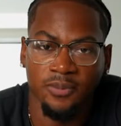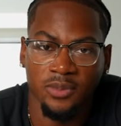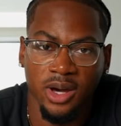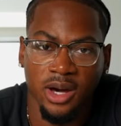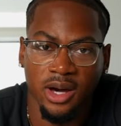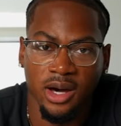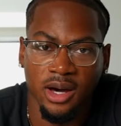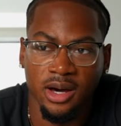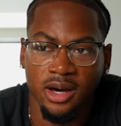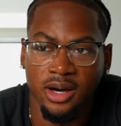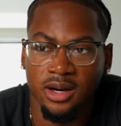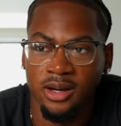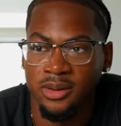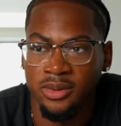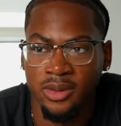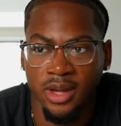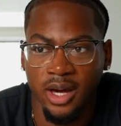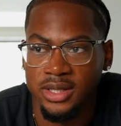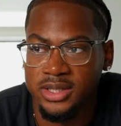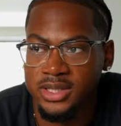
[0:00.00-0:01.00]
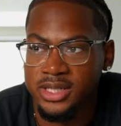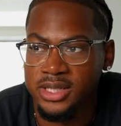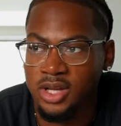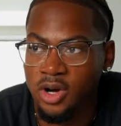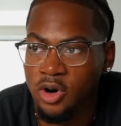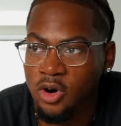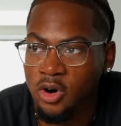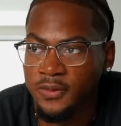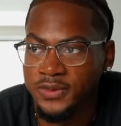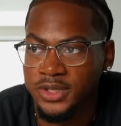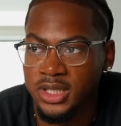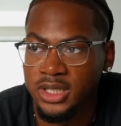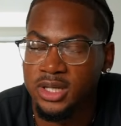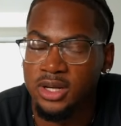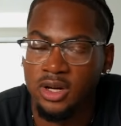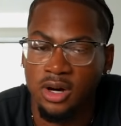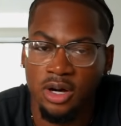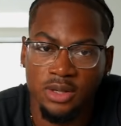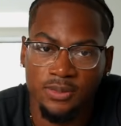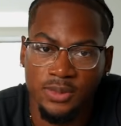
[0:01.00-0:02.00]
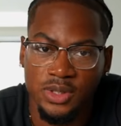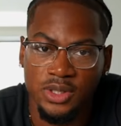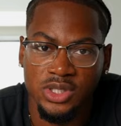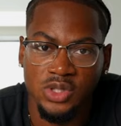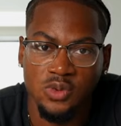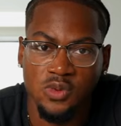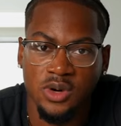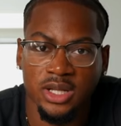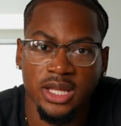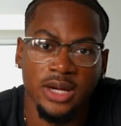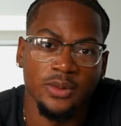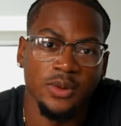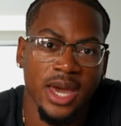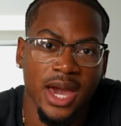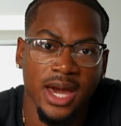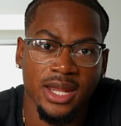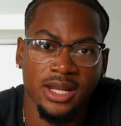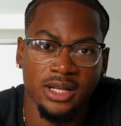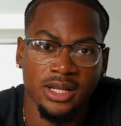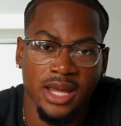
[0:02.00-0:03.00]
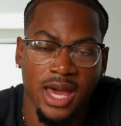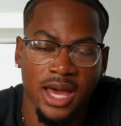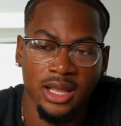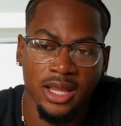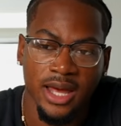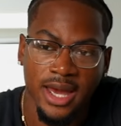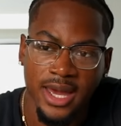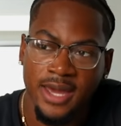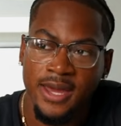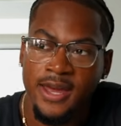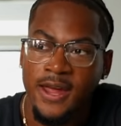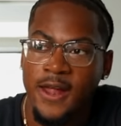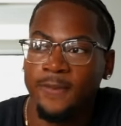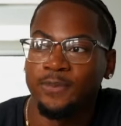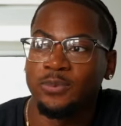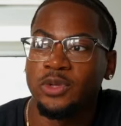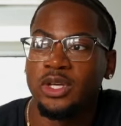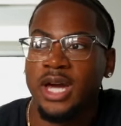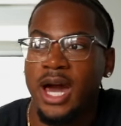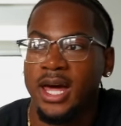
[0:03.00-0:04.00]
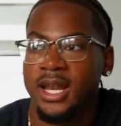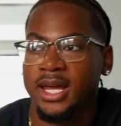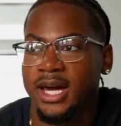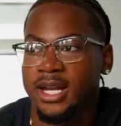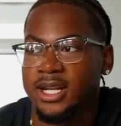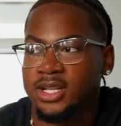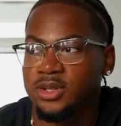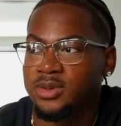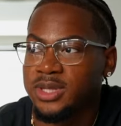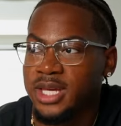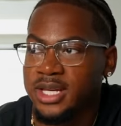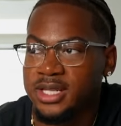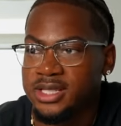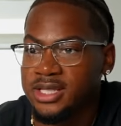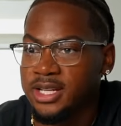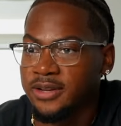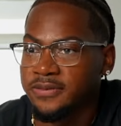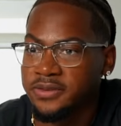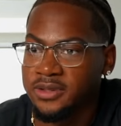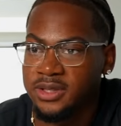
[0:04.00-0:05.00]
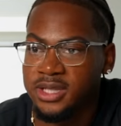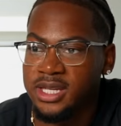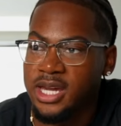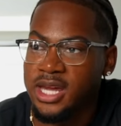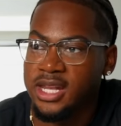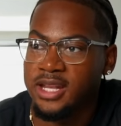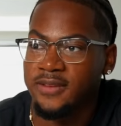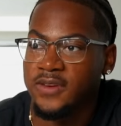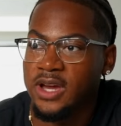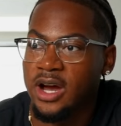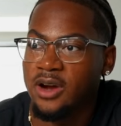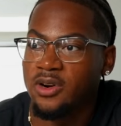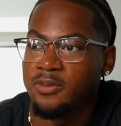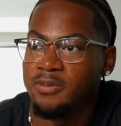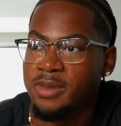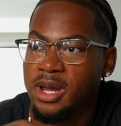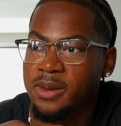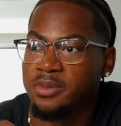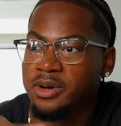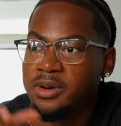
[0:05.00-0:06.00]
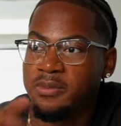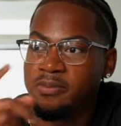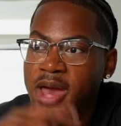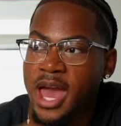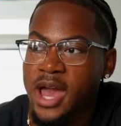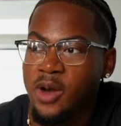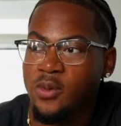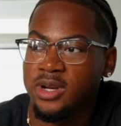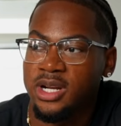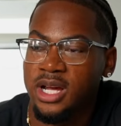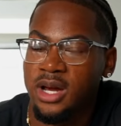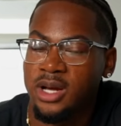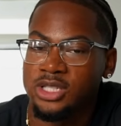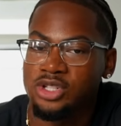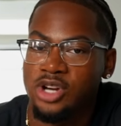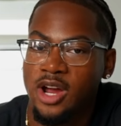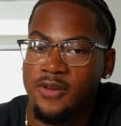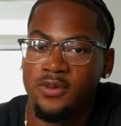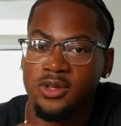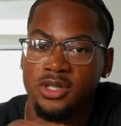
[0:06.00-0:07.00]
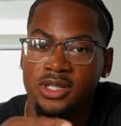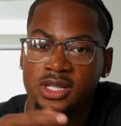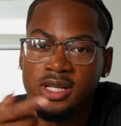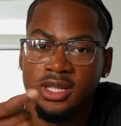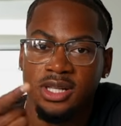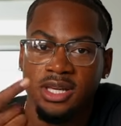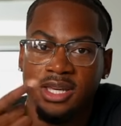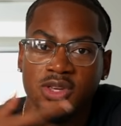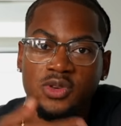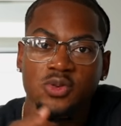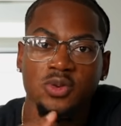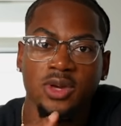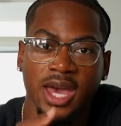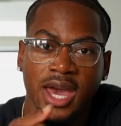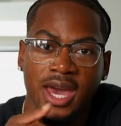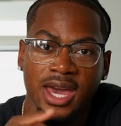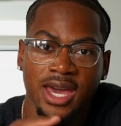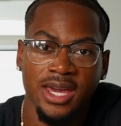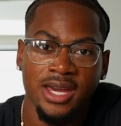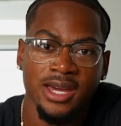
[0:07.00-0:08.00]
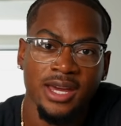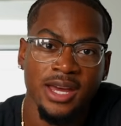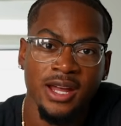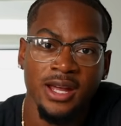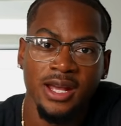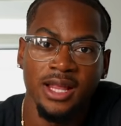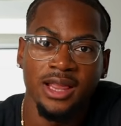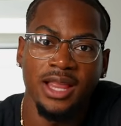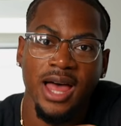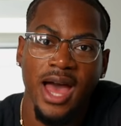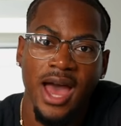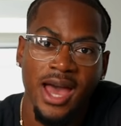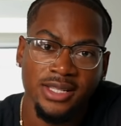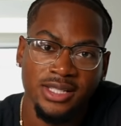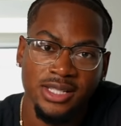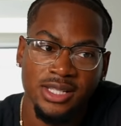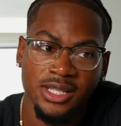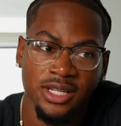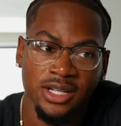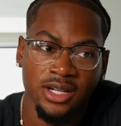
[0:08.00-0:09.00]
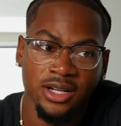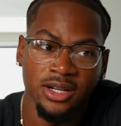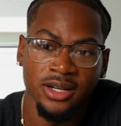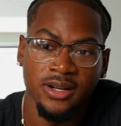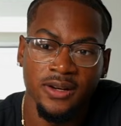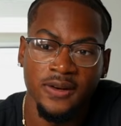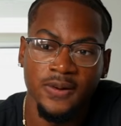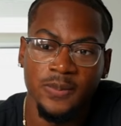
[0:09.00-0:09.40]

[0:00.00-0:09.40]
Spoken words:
a stove to cook all the meals you want like we had in LA, you kind of got to do things differently. And if y'all remember back when I traveled to the UK last year,